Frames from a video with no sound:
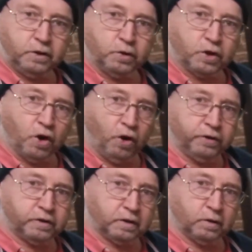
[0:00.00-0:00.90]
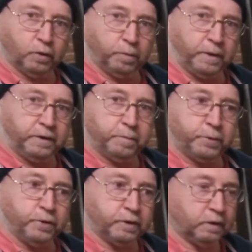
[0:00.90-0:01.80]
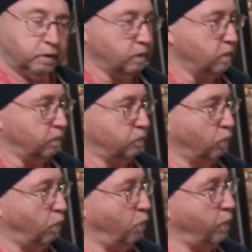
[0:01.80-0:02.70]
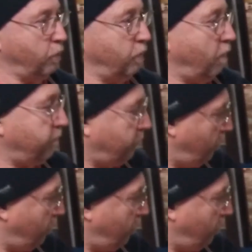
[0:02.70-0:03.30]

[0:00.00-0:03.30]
you can't open the boot, so we're going to have